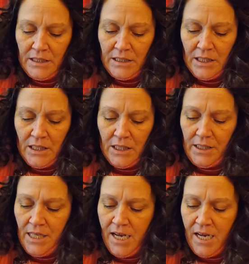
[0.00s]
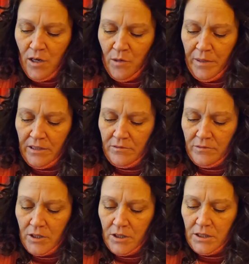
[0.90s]
how about
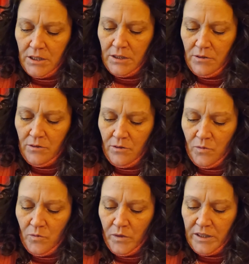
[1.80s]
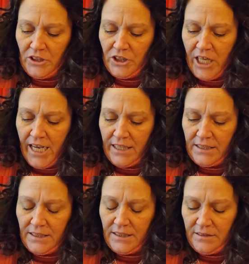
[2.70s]
one of Shaq's